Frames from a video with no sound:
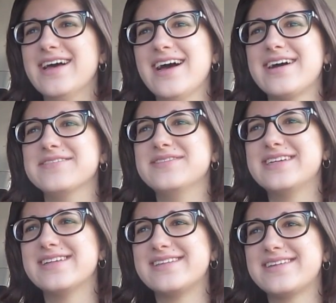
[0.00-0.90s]
I'm
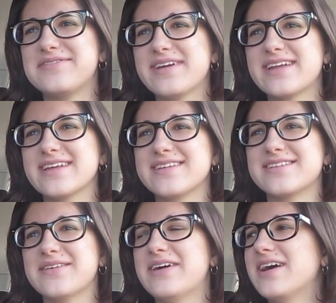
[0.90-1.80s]
just failing
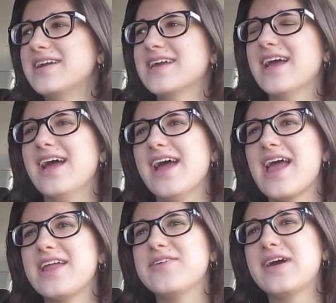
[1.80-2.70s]
so hard.
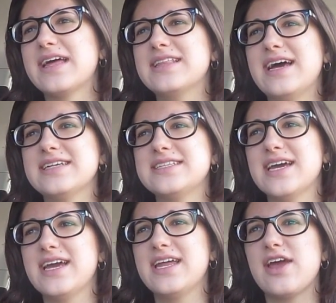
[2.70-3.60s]
Anyway, last
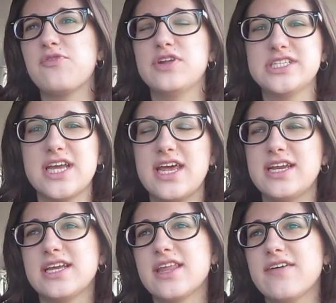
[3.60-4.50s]
night I finished
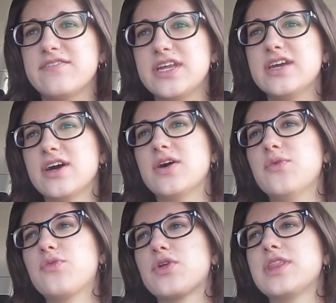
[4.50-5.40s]
editing that video
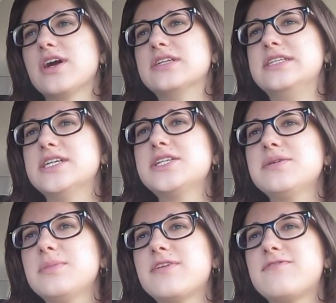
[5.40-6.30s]
for the
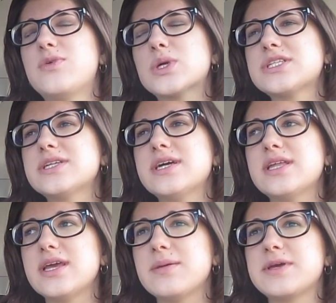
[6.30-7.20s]
audition, but
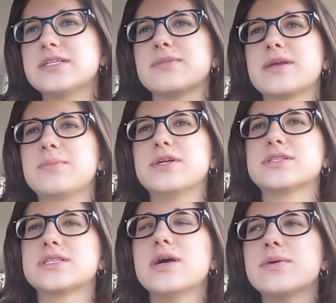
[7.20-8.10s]
unfortunately, because my
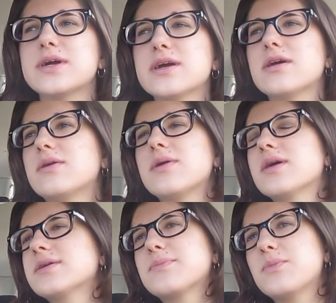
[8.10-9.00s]
computer's slower
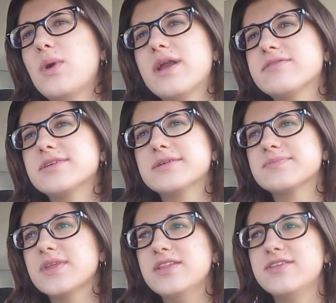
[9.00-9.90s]
or whatever,
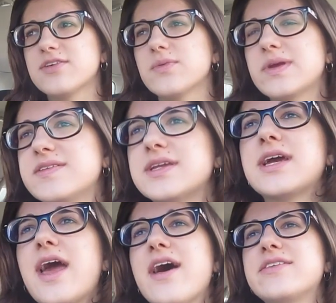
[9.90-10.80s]
insert reason I
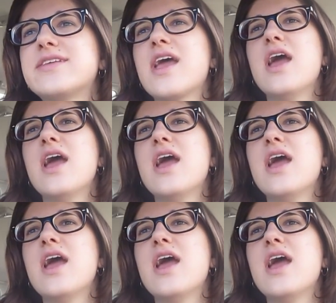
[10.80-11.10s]
guess,